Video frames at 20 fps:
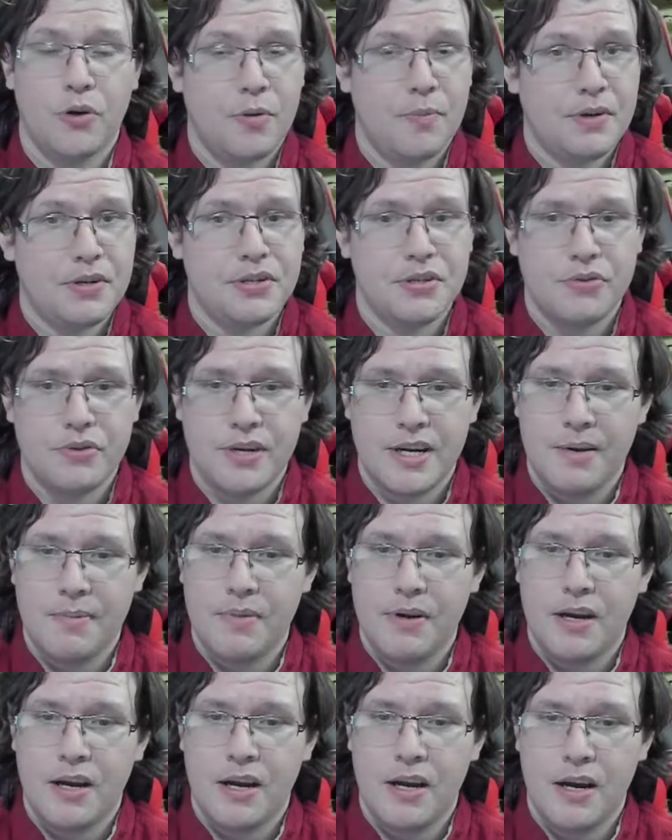before on my
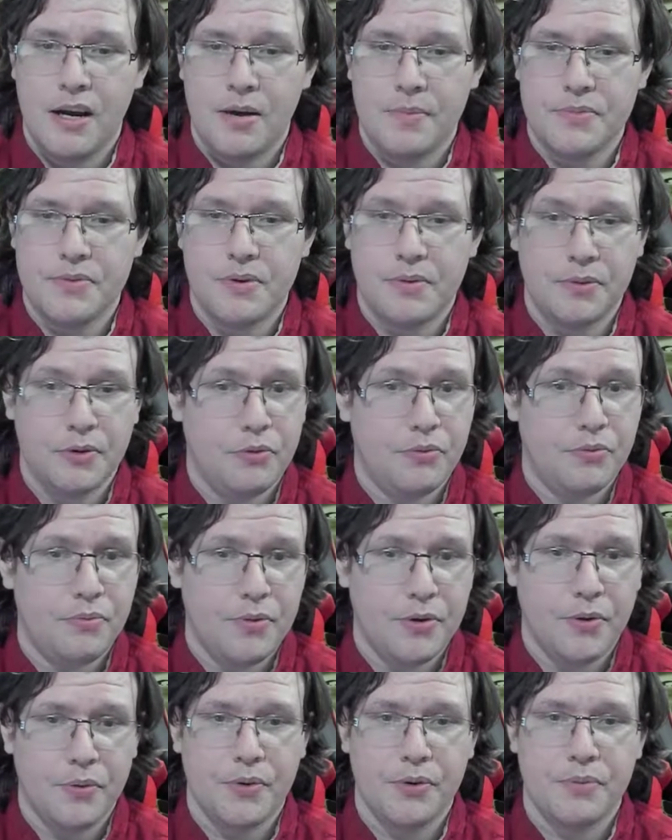stream, so I'm a little
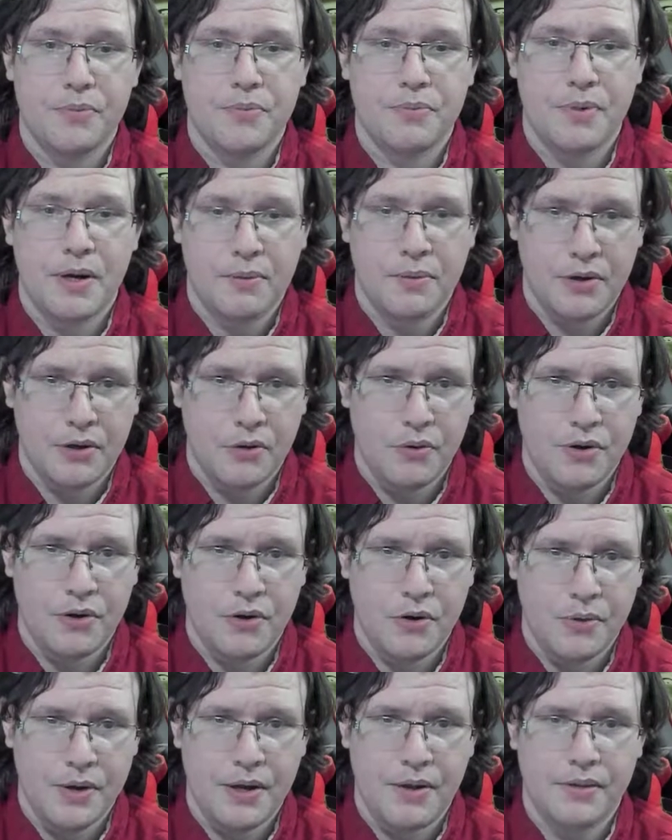familiar with them, but I'm going to go ahead
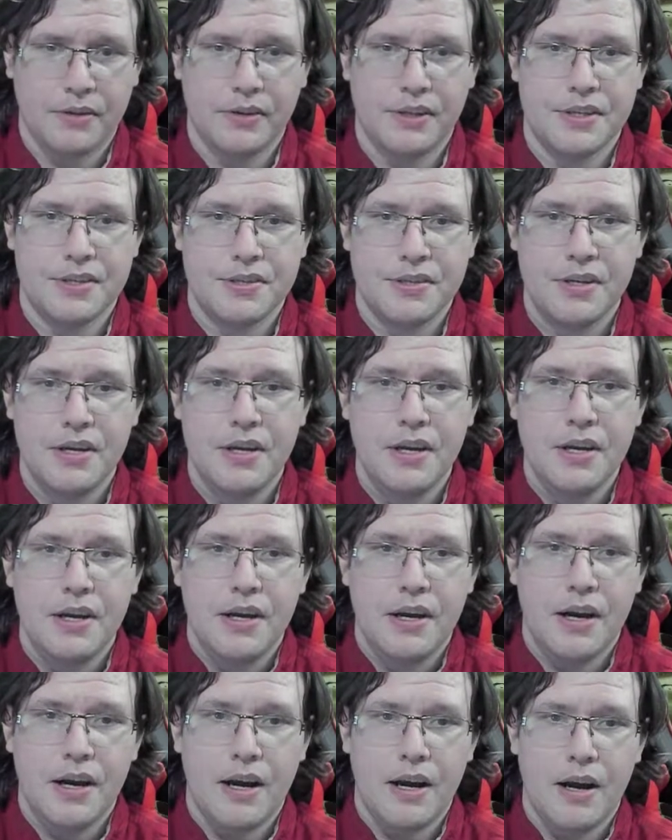and go down the list.
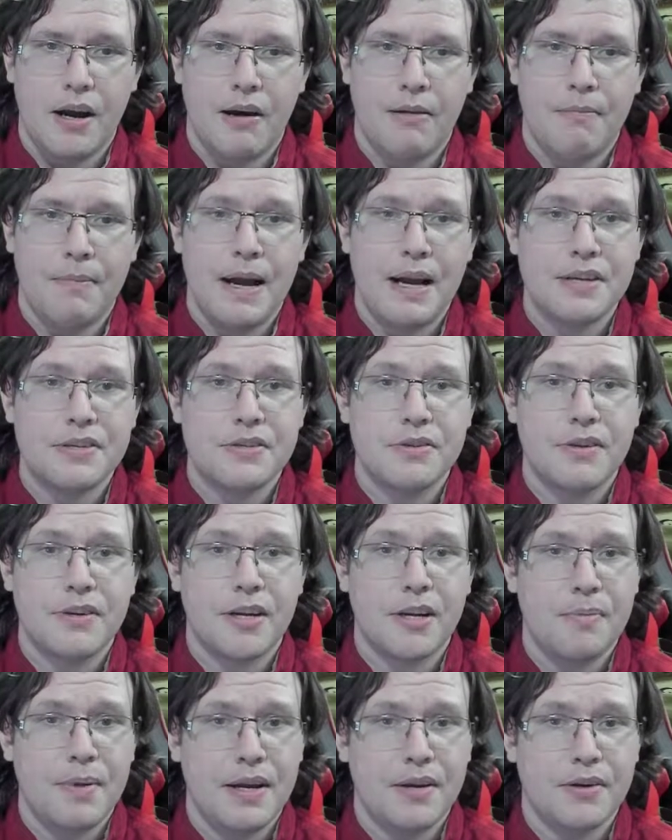Master
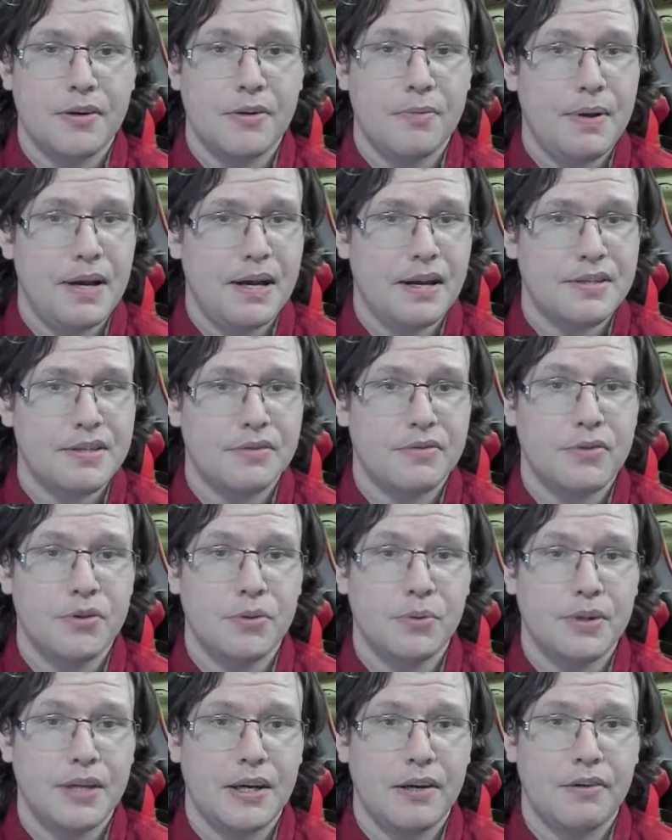and Commander, passive.
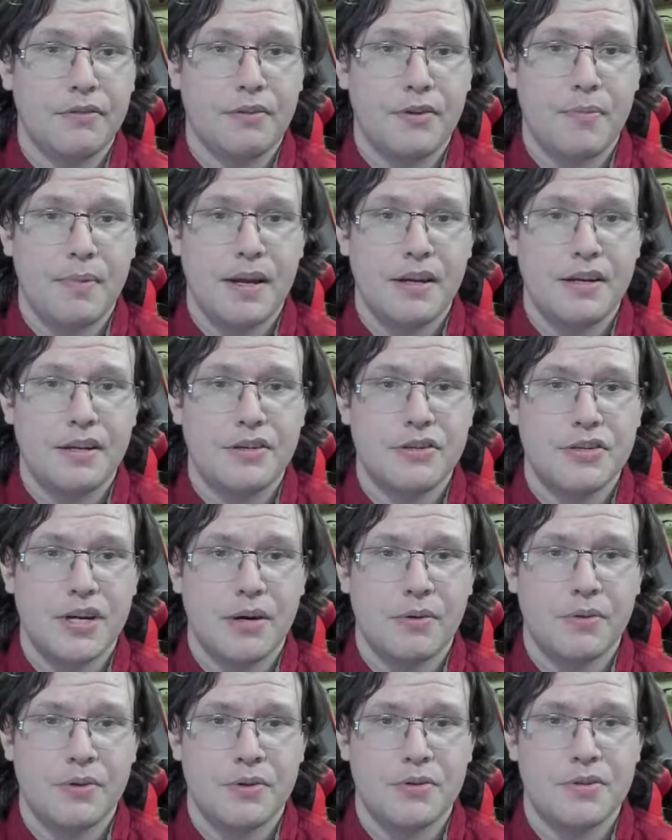Cooldown of commanding
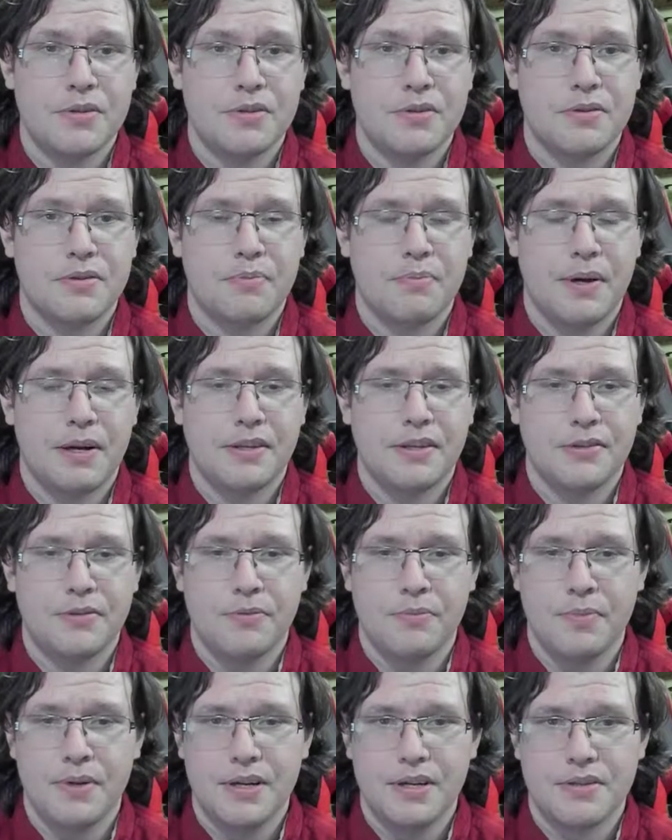shout reduces by
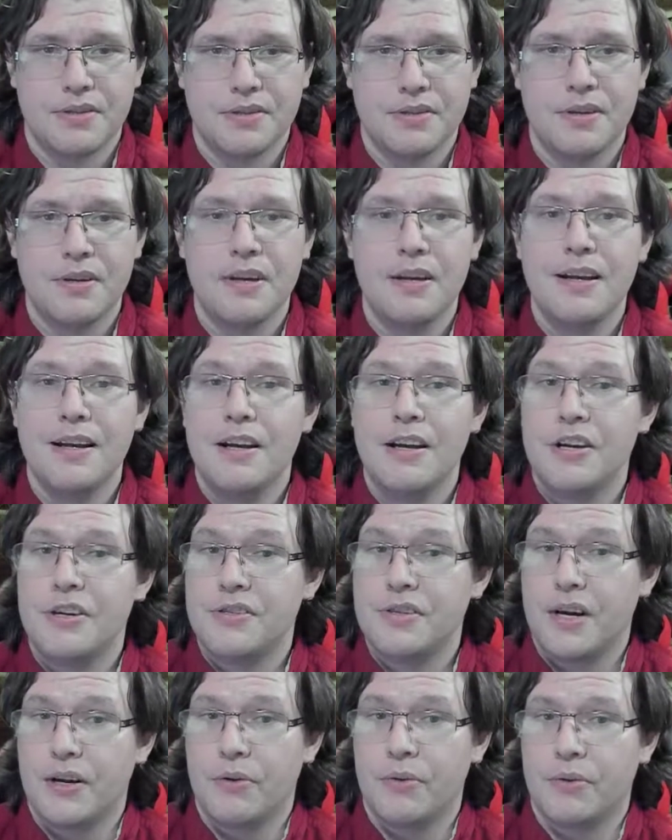2 minutes.
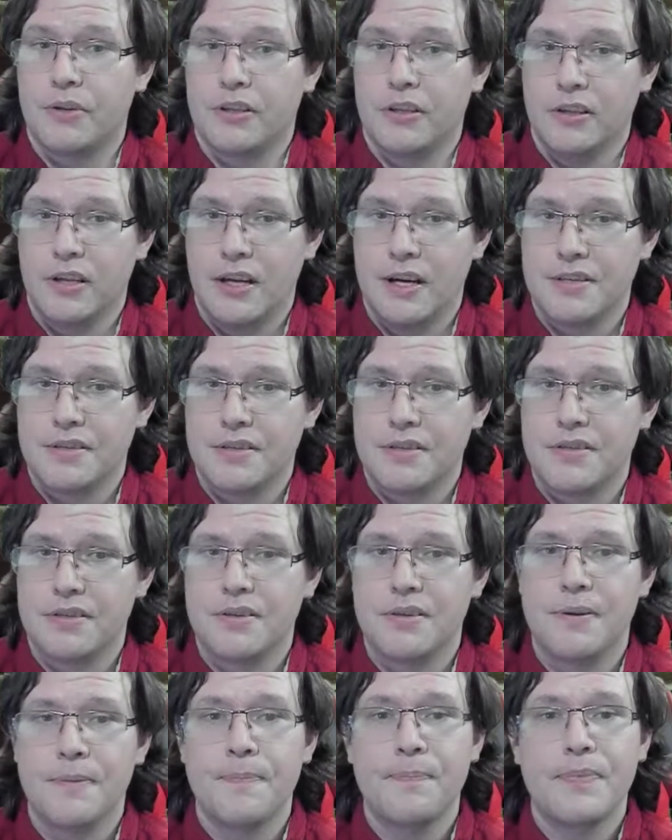Shadow of the
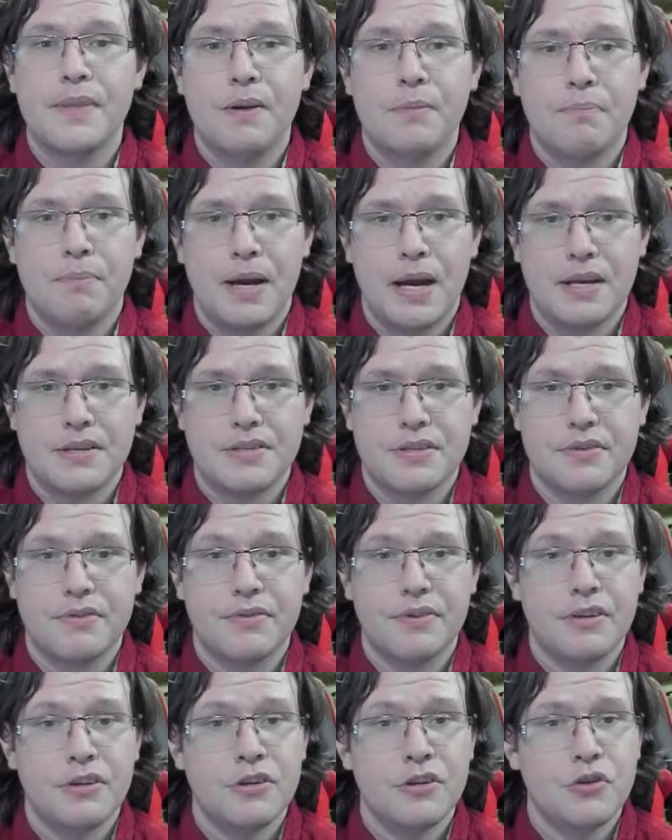Colossus, passive.
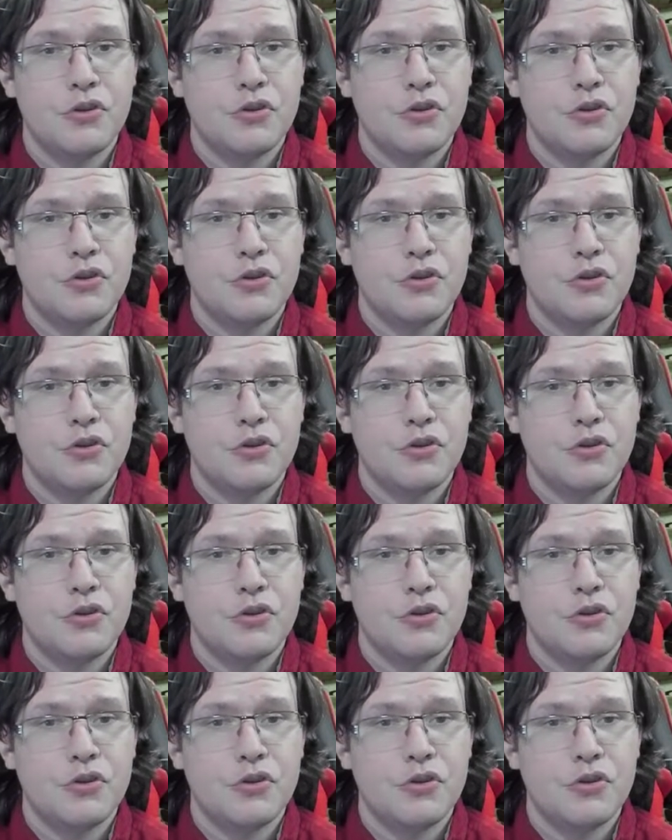